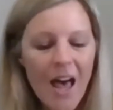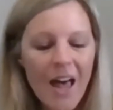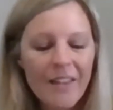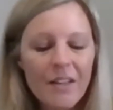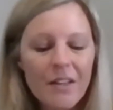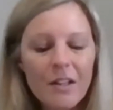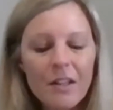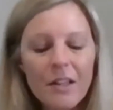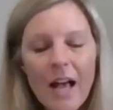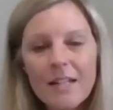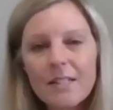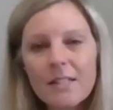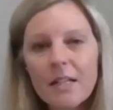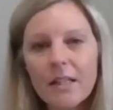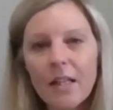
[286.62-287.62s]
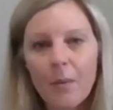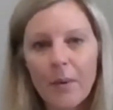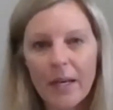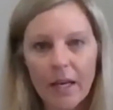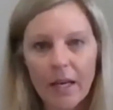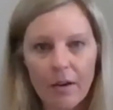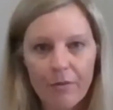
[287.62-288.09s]
And then the last thing that
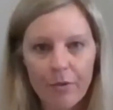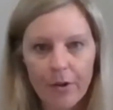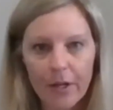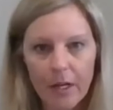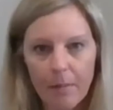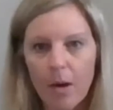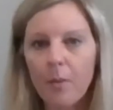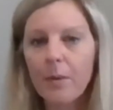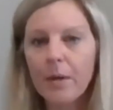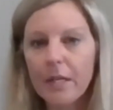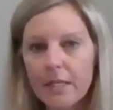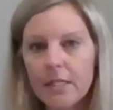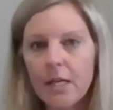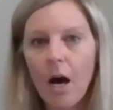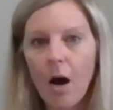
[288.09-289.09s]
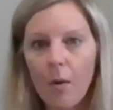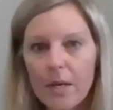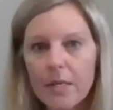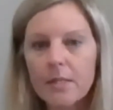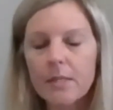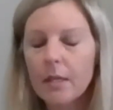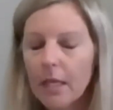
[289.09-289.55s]
we can't forget about, we need to
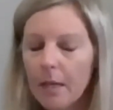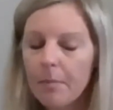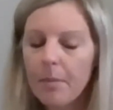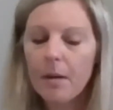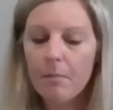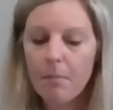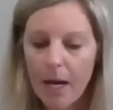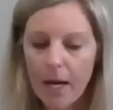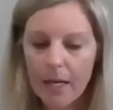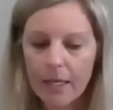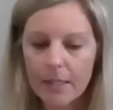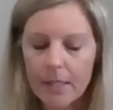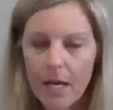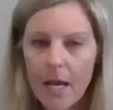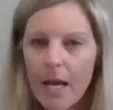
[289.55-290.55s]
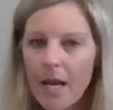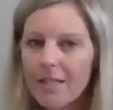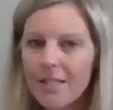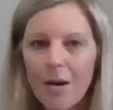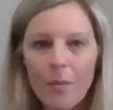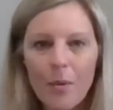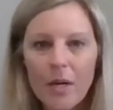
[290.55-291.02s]
always keep in mind,
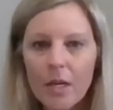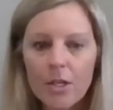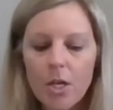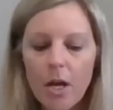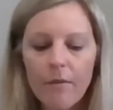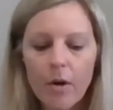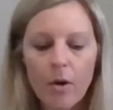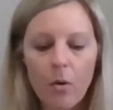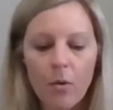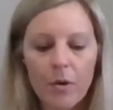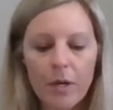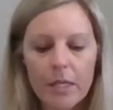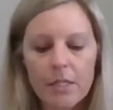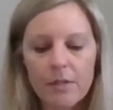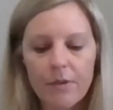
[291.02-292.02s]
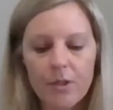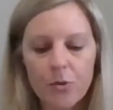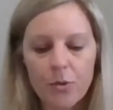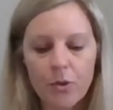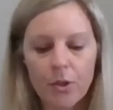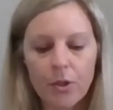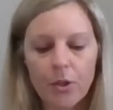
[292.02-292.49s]
is that we each have our own
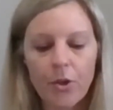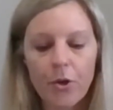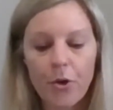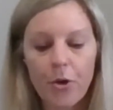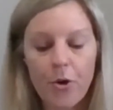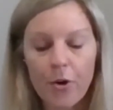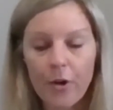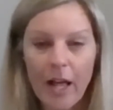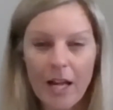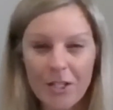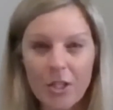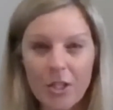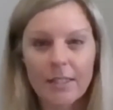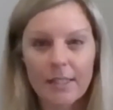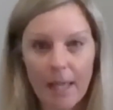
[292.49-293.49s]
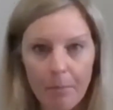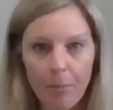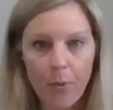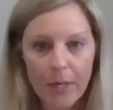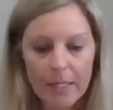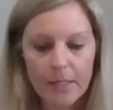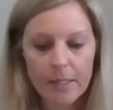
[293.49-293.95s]
individual neurological set
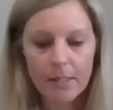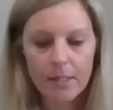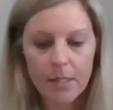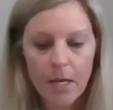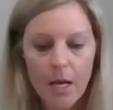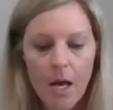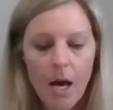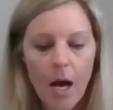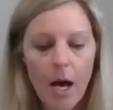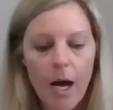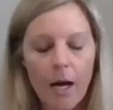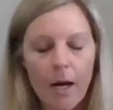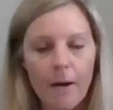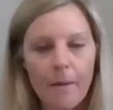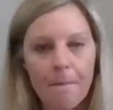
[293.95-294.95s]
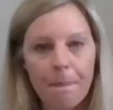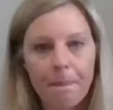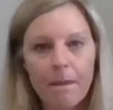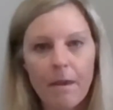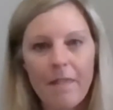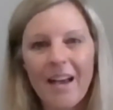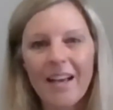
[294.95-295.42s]
points
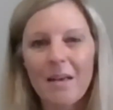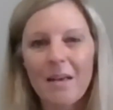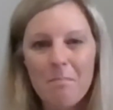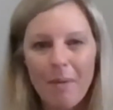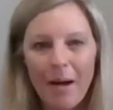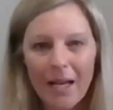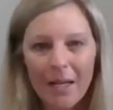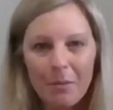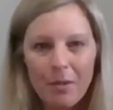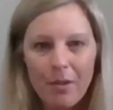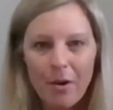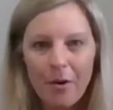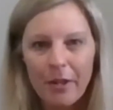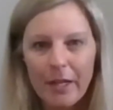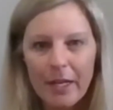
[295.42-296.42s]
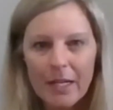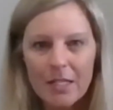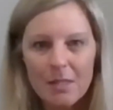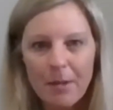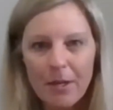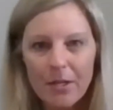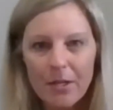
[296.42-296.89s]
that combine with our early
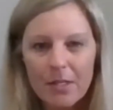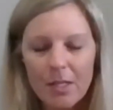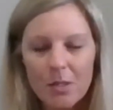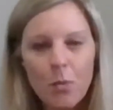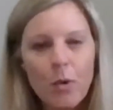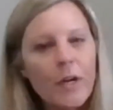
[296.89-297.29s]
experiences.